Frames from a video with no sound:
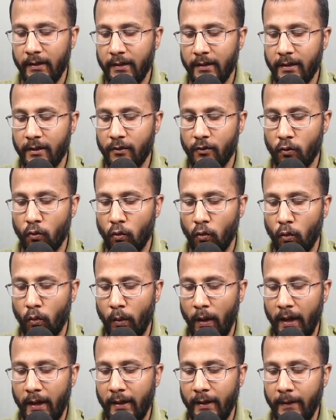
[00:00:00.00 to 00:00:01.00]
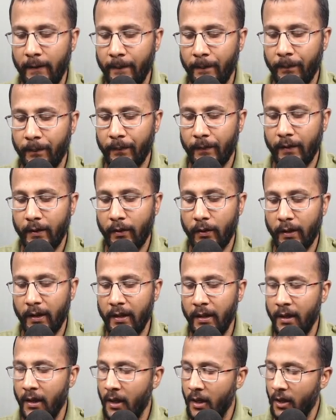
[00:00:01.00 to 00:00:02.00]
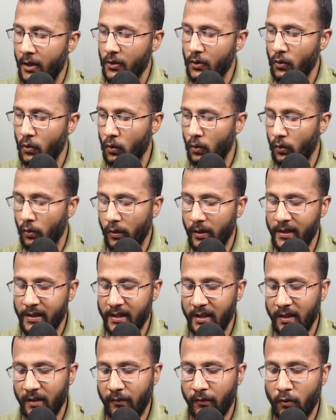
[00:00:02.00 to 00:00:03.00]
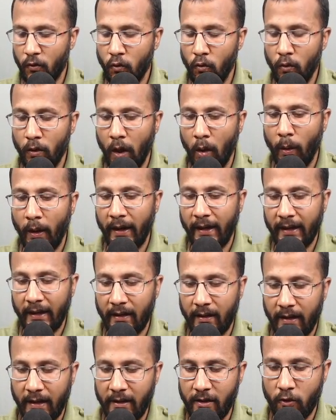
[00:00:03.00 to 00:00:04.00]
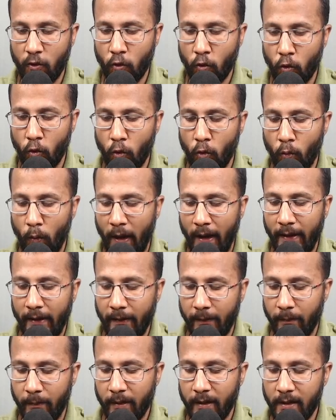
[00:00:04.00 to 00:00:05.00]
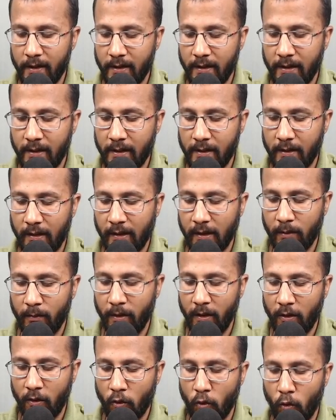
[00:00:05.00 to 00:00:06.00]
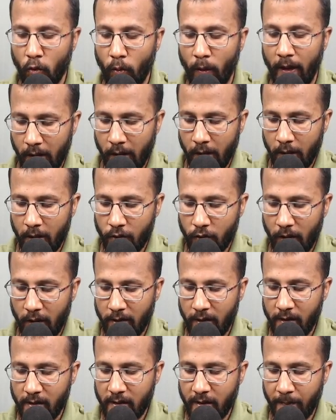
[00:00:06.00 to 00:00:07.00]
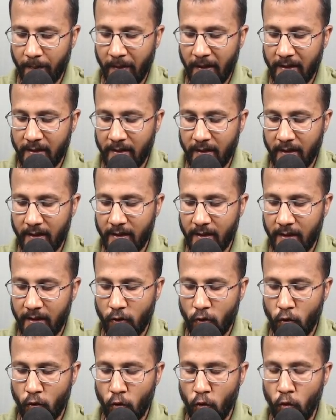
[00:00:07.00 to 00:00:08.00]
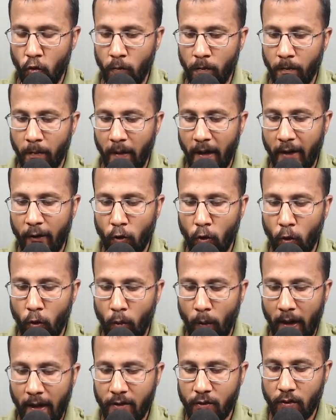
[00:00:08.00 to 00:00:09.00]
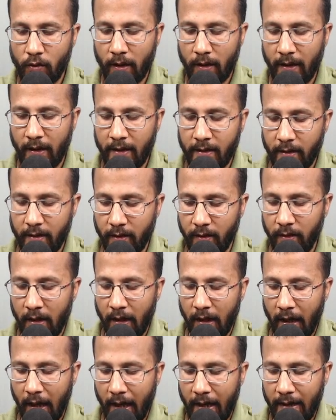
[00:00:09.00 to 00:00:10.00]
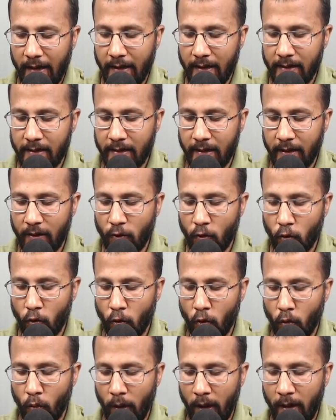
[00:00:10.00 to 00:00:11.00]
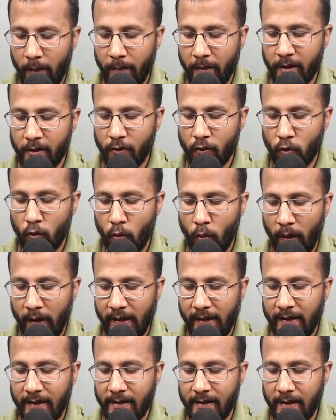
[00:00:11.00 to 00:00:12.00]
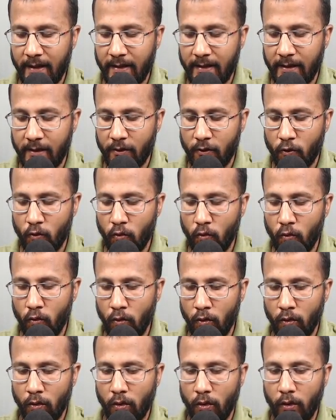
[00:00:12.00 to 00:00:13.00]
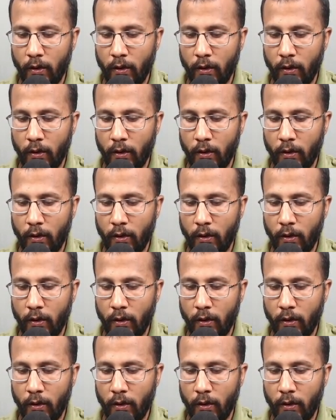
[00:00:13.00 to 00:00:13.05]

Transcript: This is row 1. Okay, so instead of 2 now I can write row 1 because this is nothing but row 1. So I'll just replace this 2 by row 1. So I'll write here I less than row 1 because row 1 in this case is 2.